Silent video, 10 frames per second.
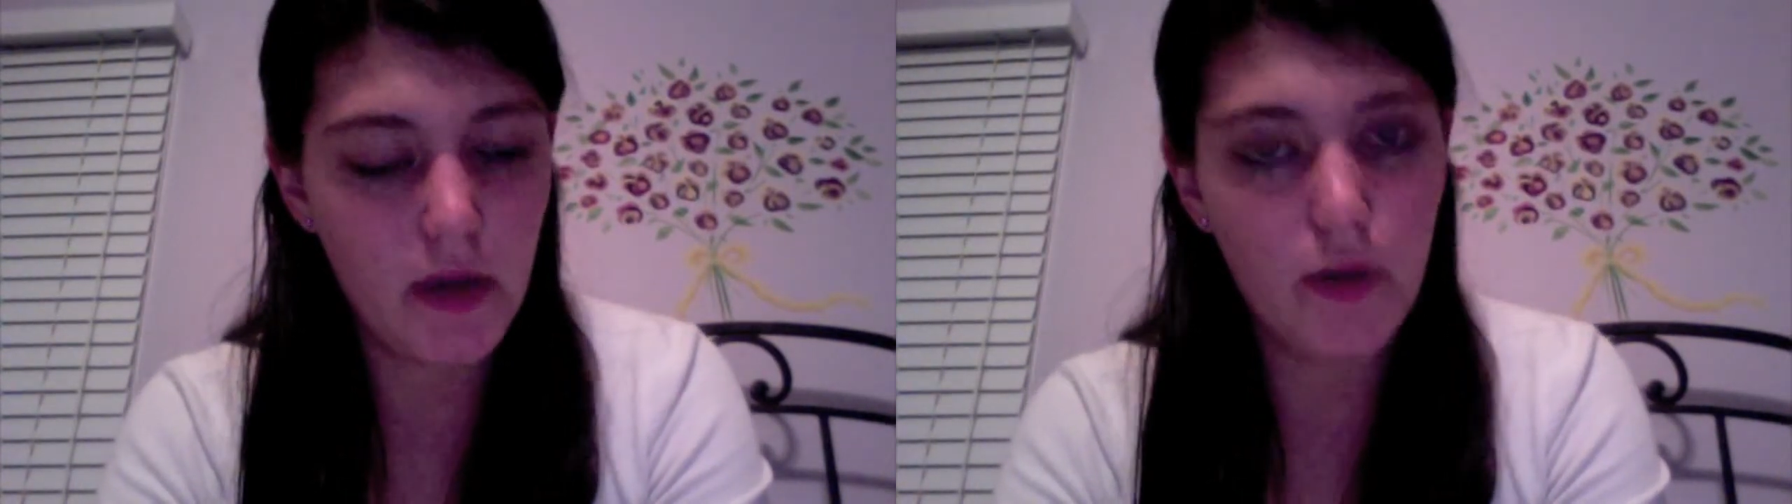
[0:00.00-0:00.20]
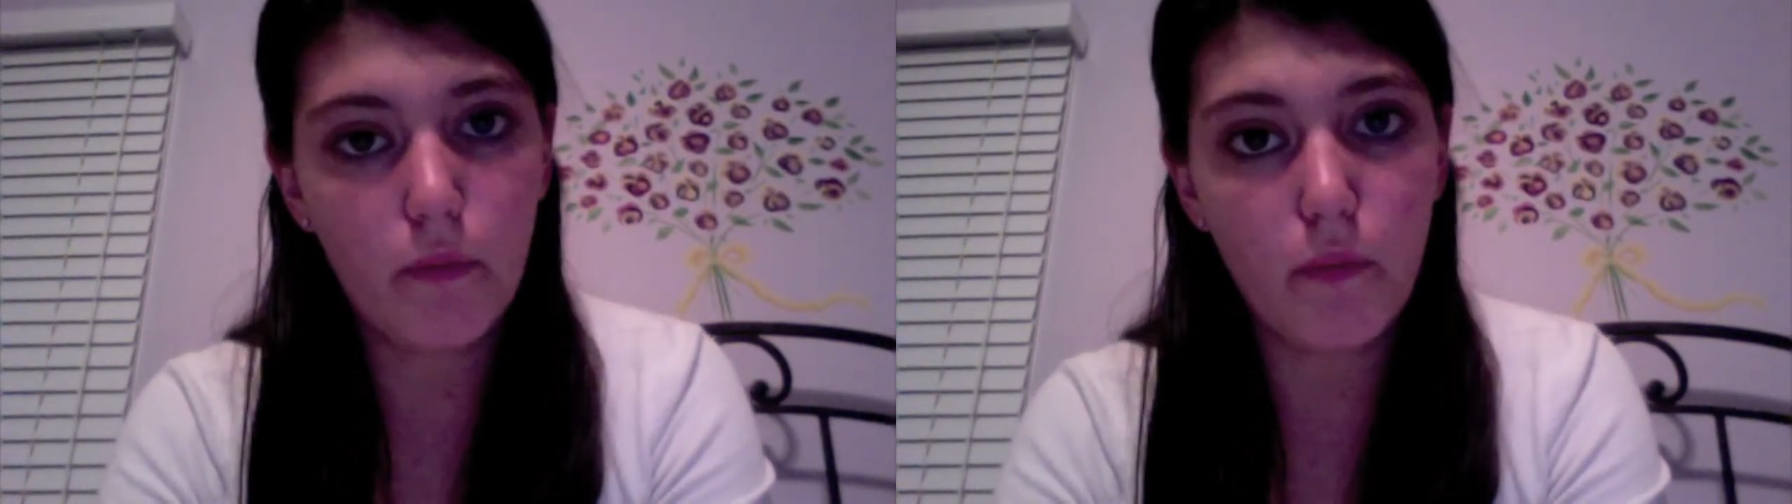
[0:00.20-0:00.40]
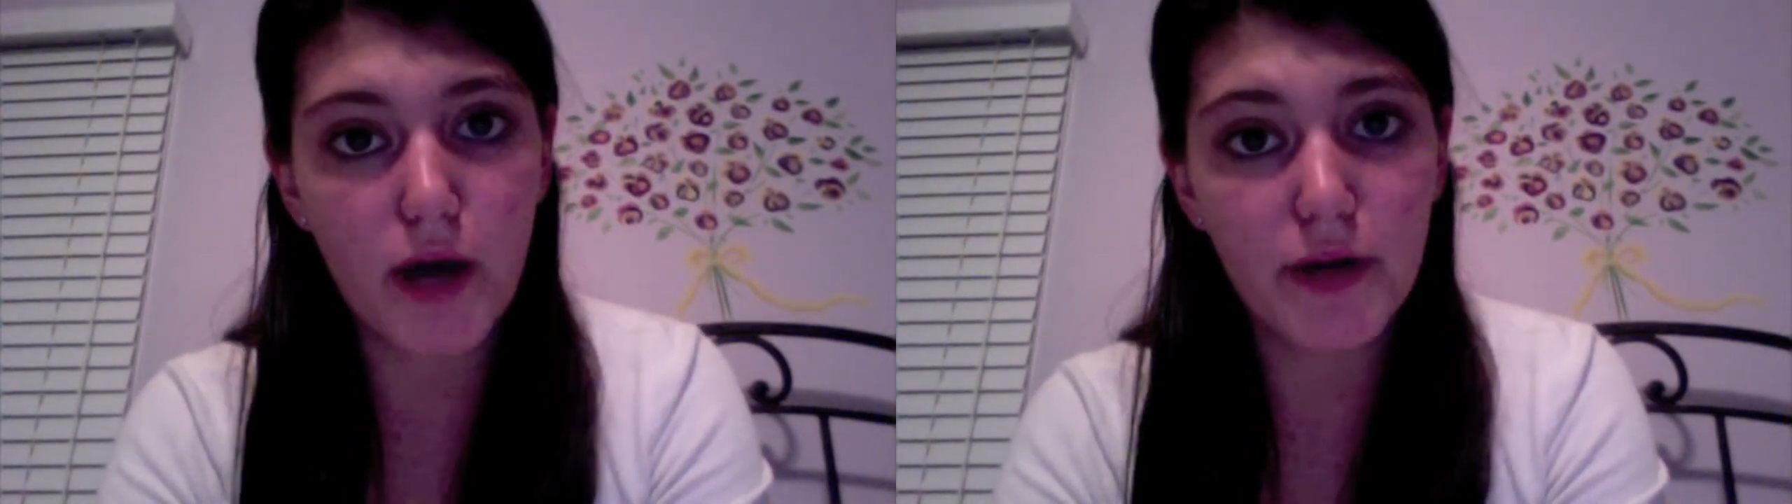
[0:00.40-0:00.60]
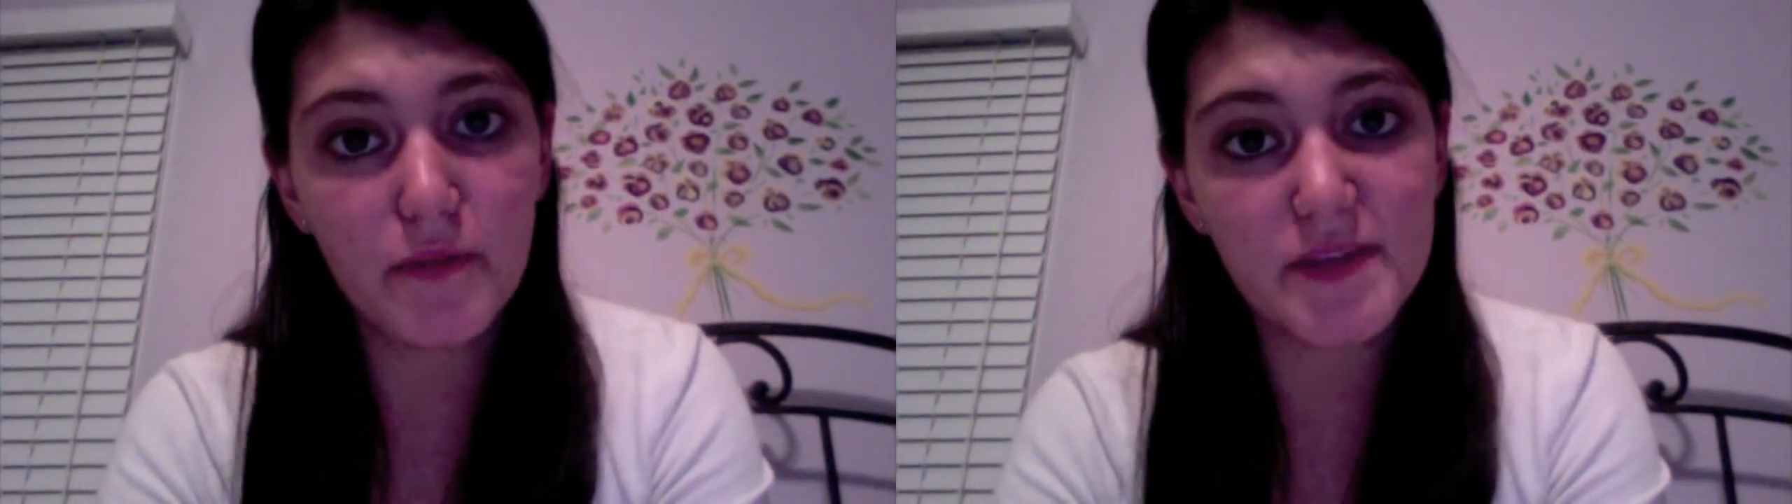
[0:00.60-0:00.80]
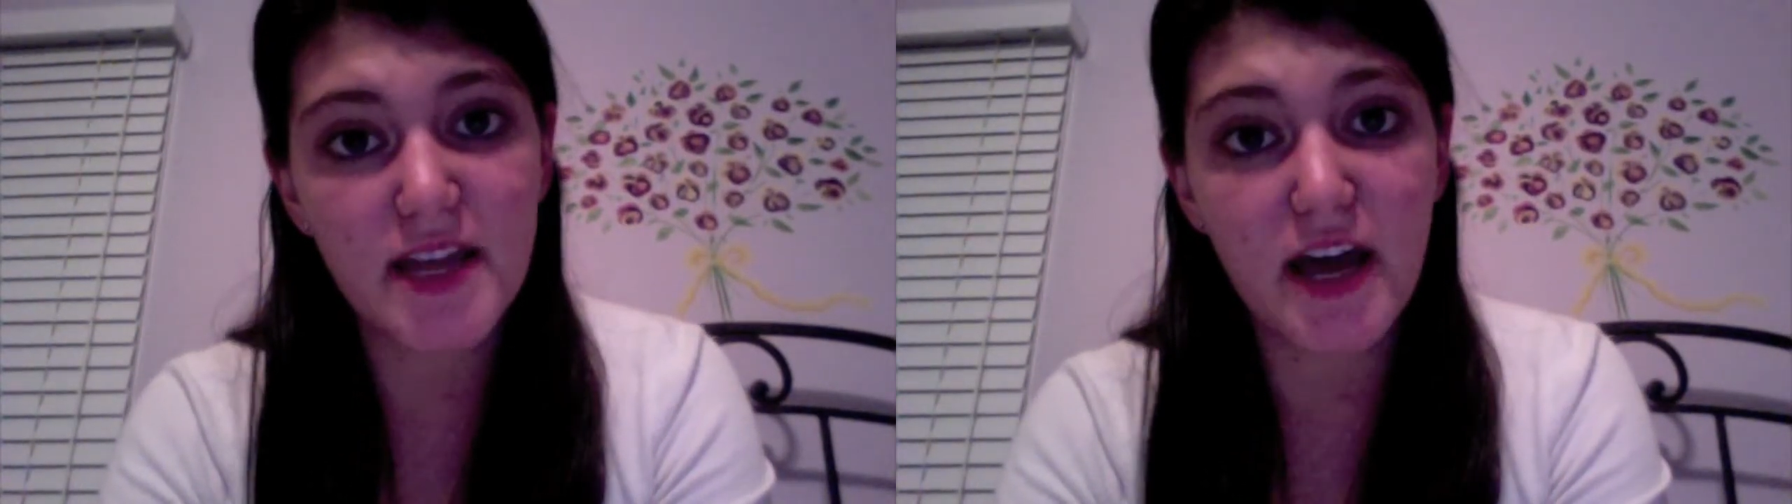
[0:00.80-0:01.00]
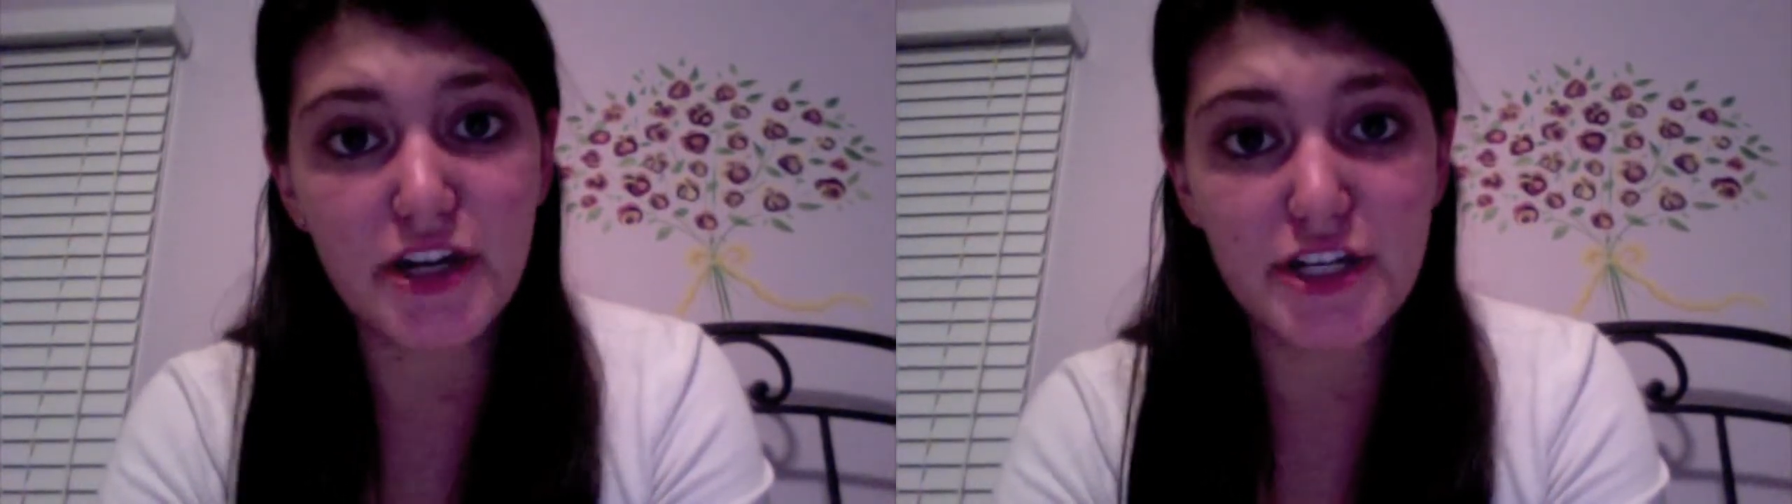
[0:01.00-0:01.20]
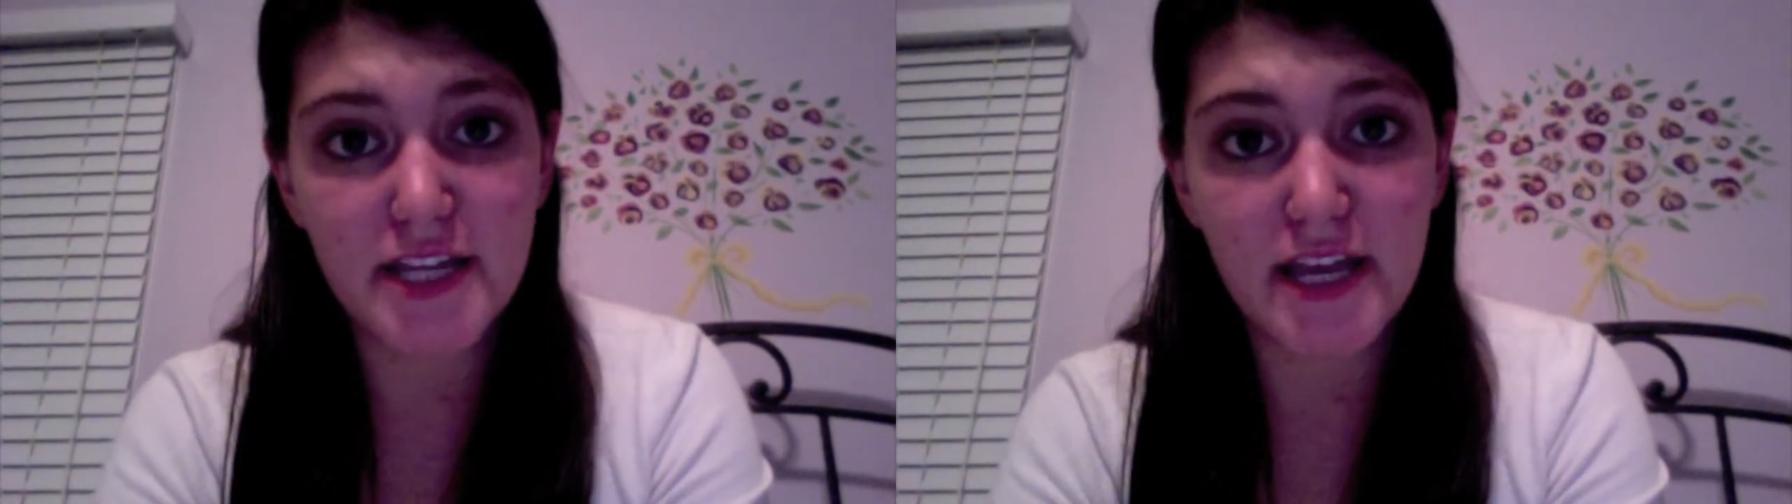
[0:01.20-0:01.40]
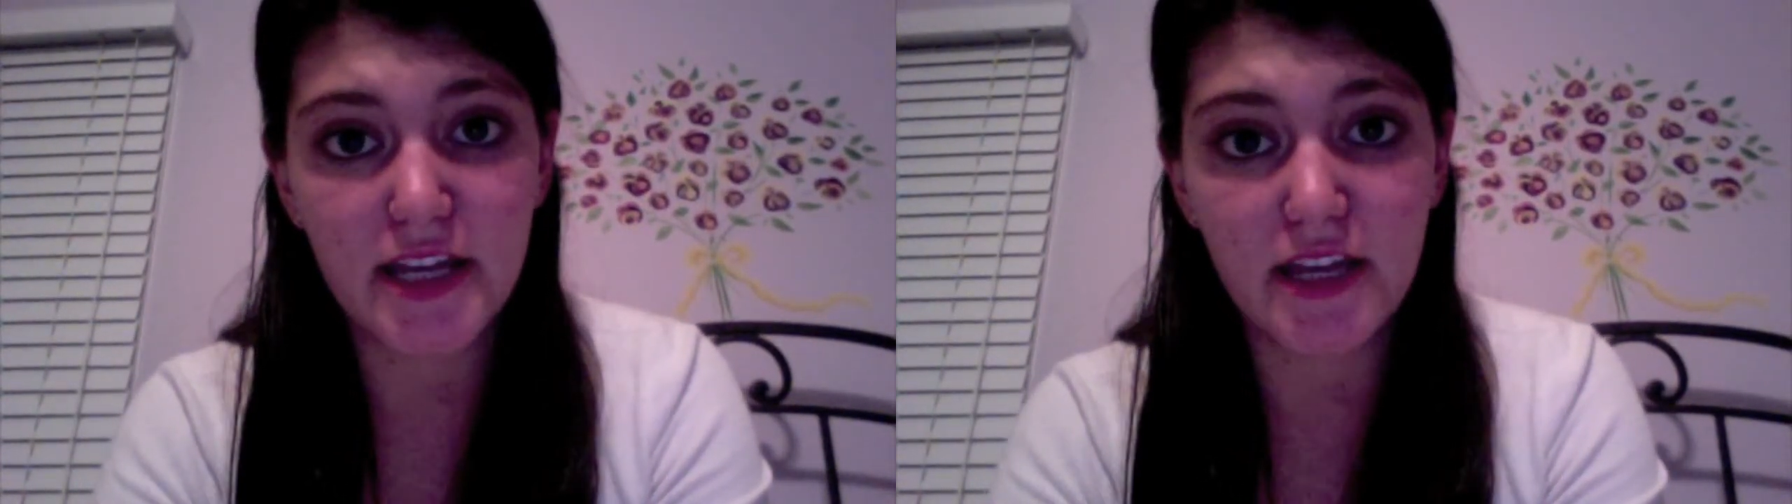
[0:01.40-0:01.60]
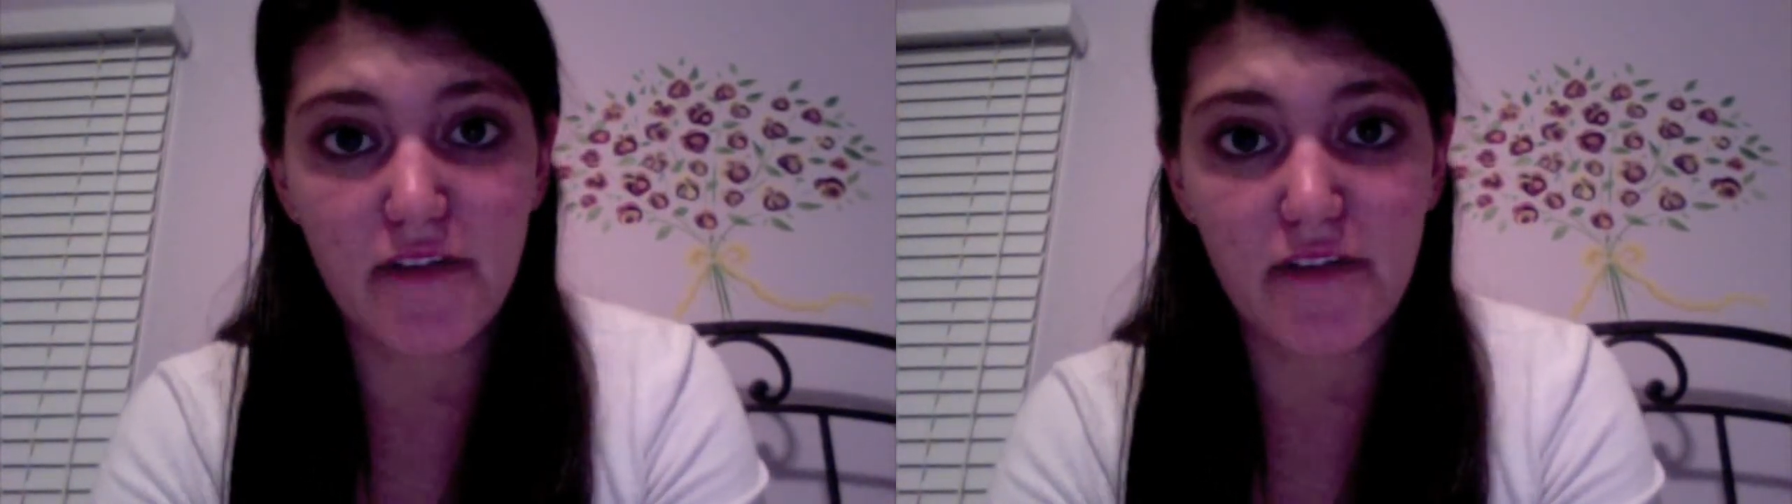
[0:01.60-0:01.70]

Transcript: One was the understanding